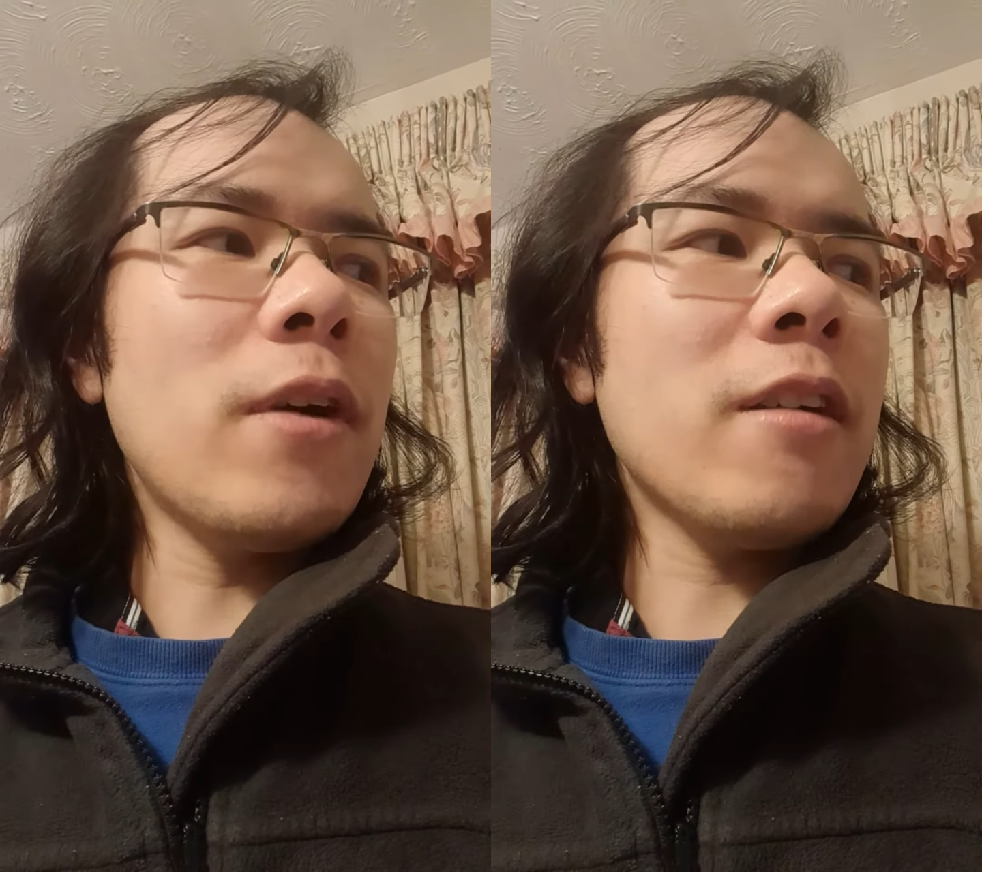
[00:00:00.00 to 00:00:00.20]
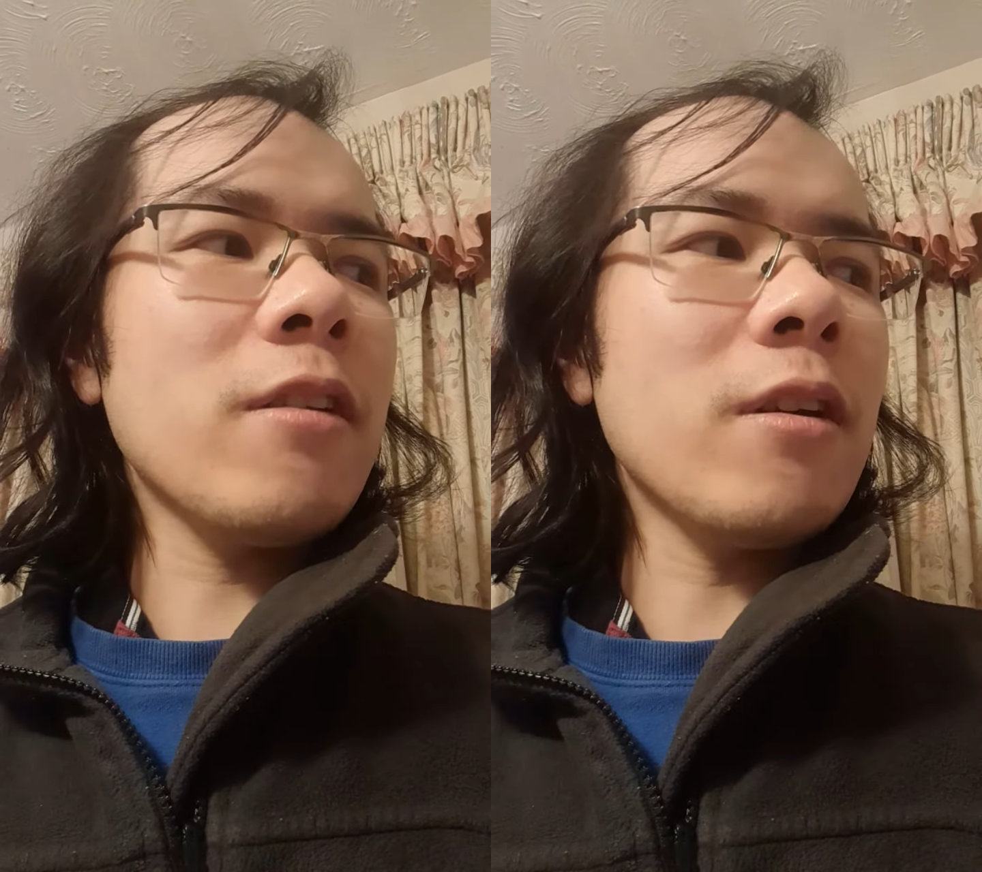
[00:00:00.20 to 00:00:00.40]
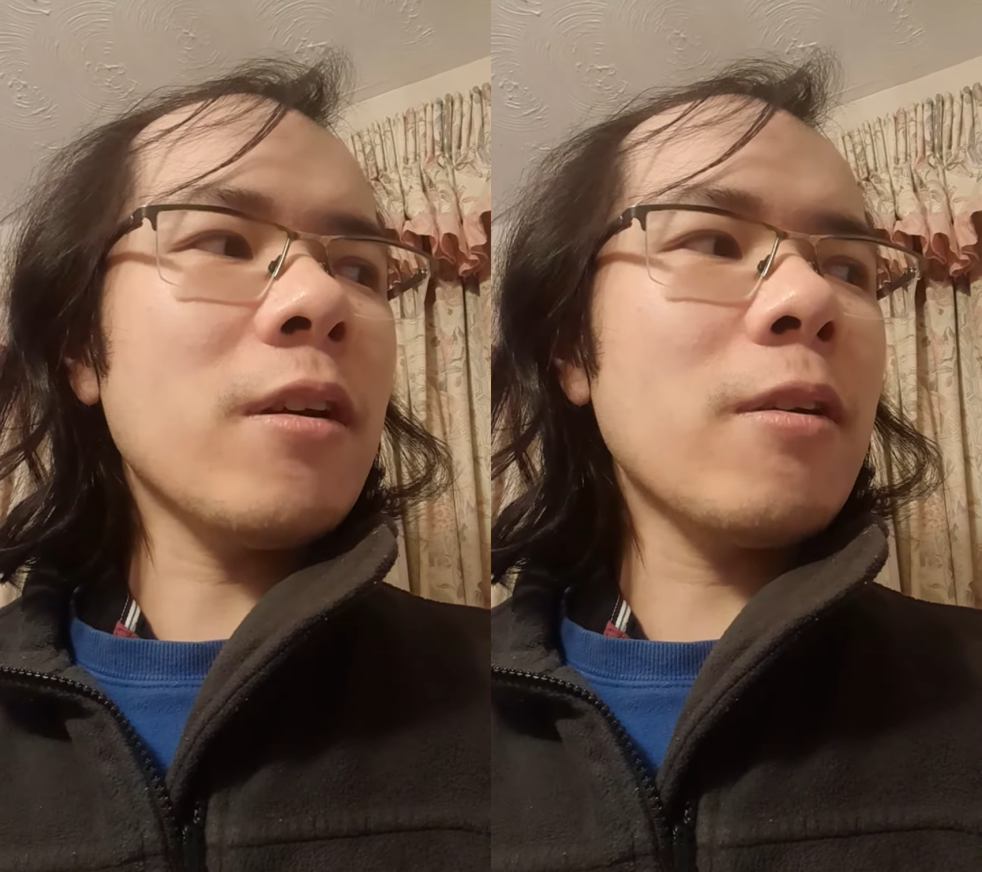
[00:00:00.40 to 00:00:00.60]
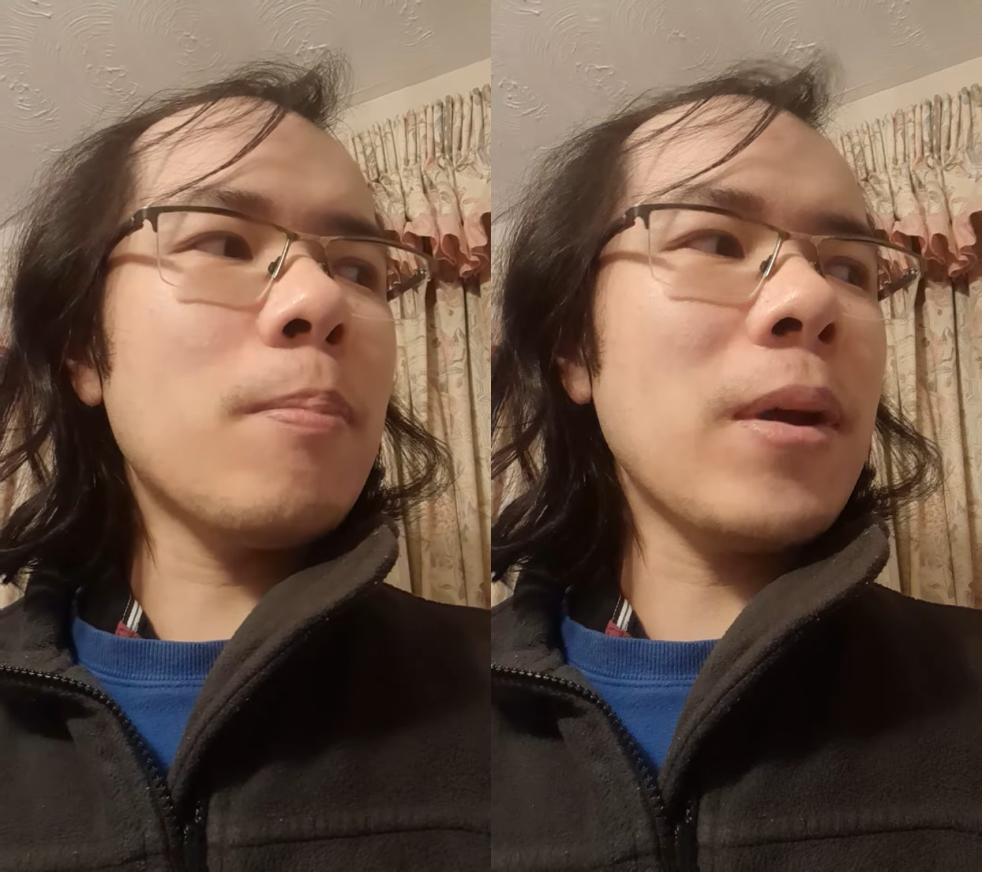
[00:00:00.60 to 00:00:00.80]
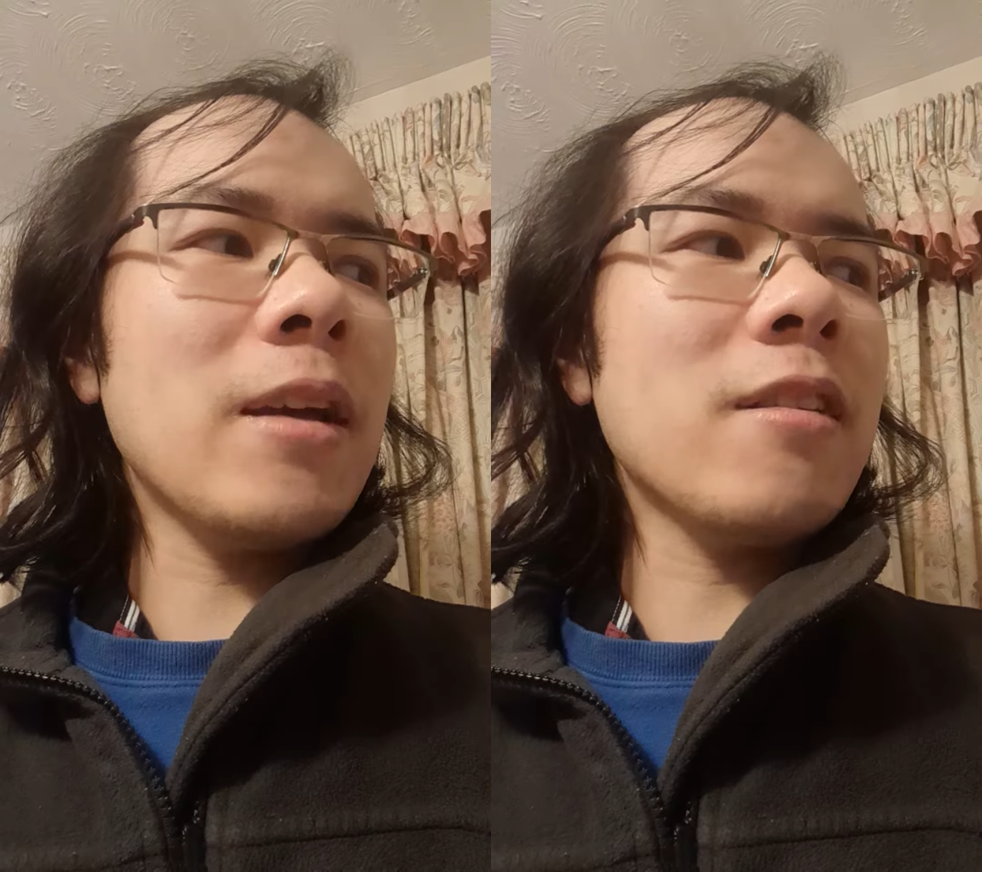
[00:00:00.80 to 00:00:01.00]
pressure
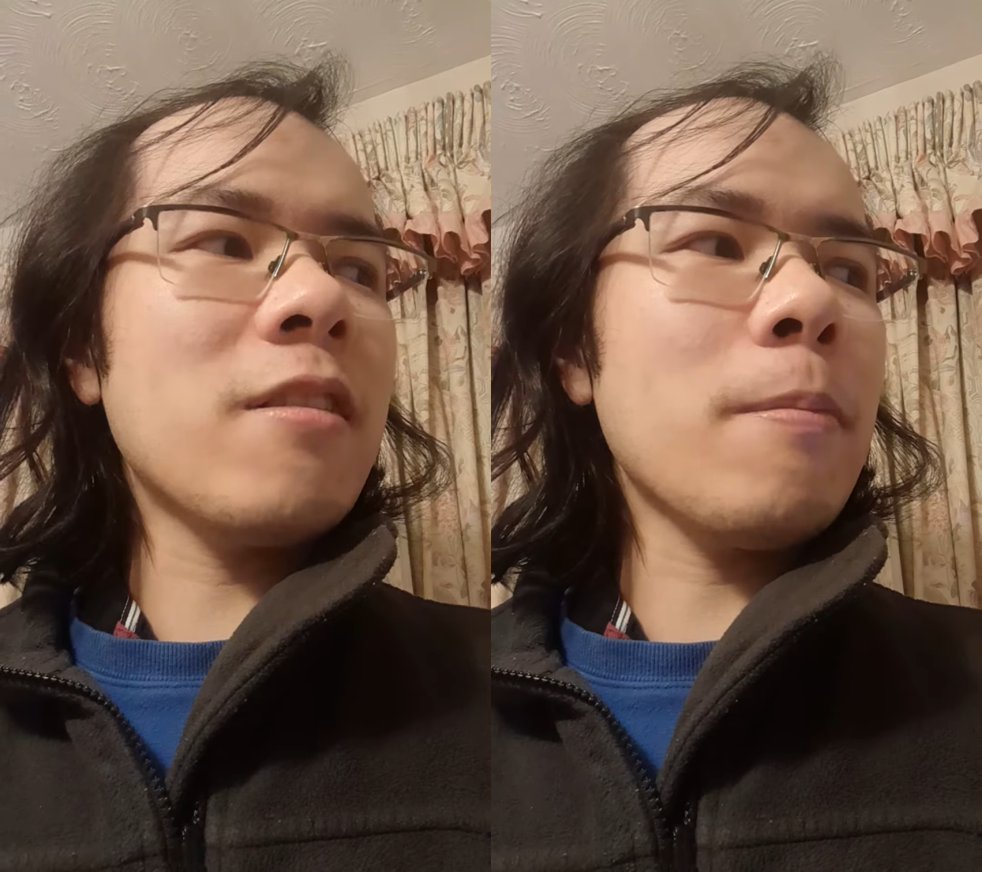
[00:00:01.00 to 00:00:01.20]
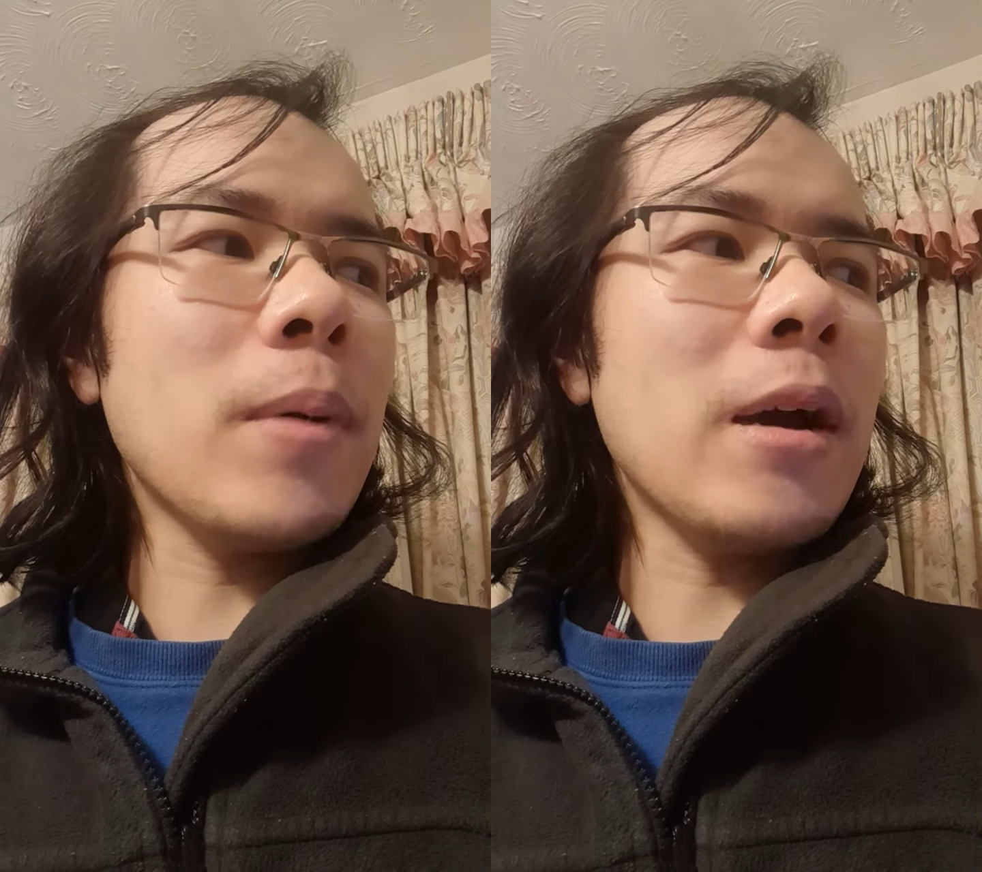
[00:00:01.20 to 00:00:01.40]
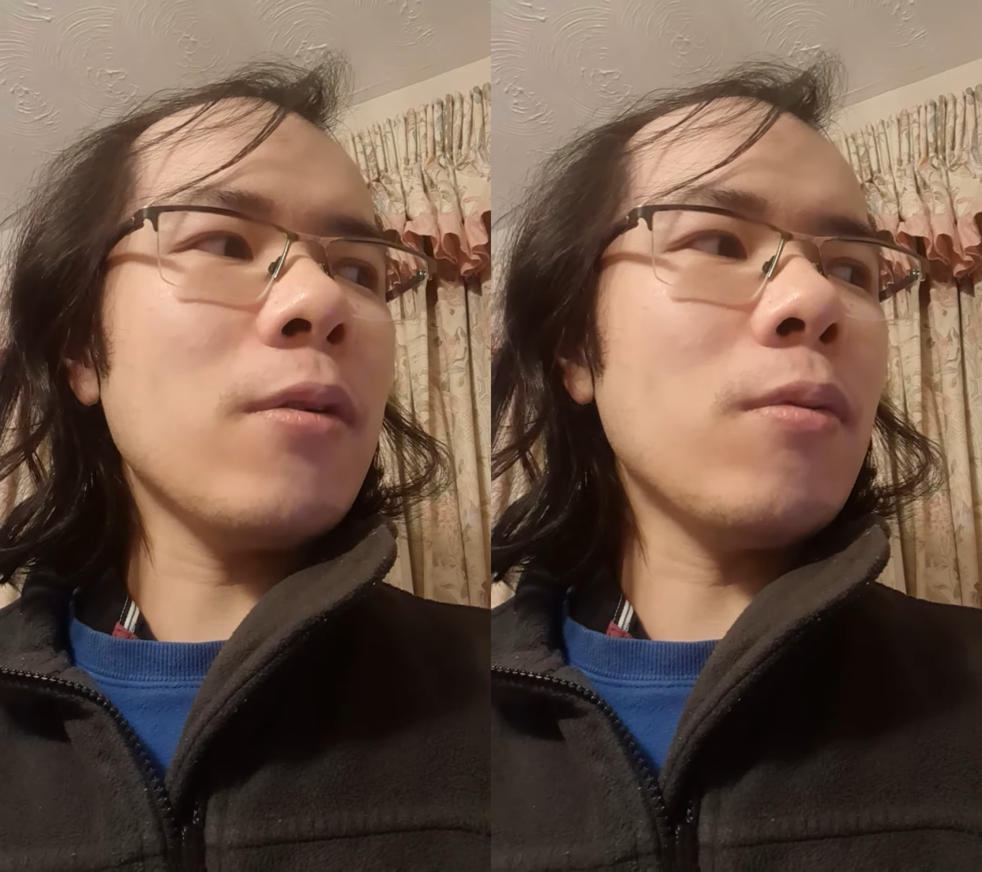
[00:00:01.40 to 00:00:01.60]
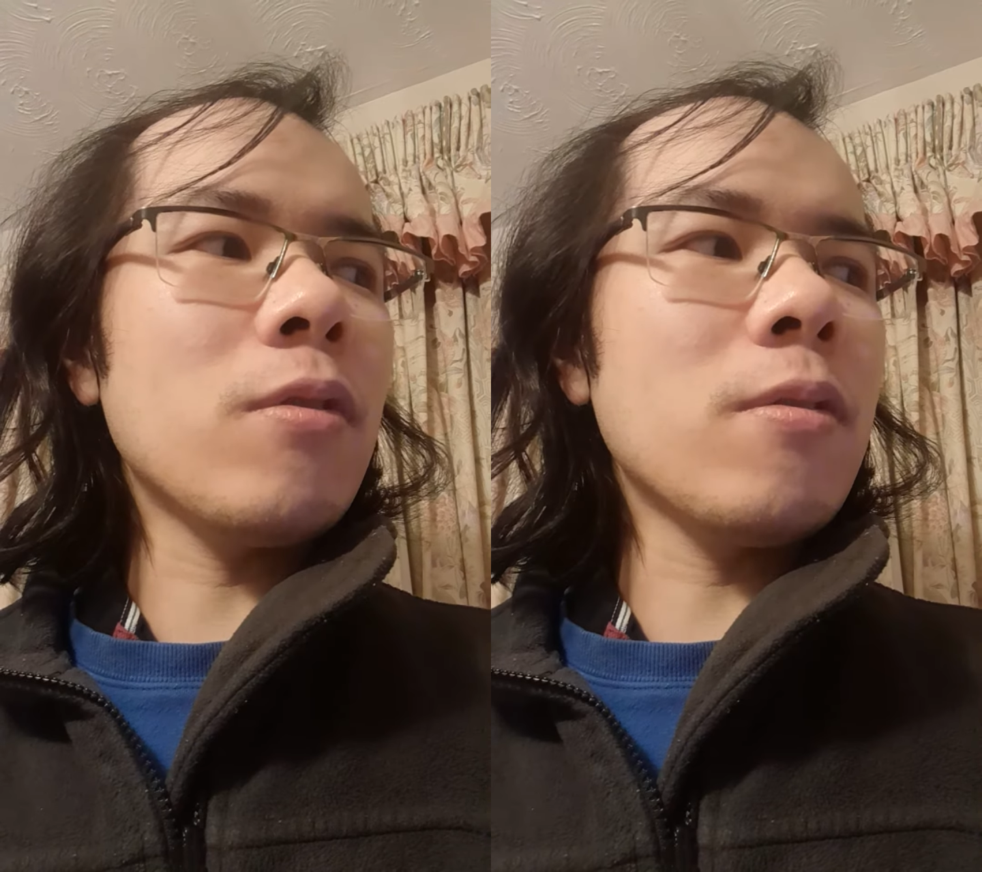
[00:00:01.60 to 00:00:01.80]
compared to Japan, who,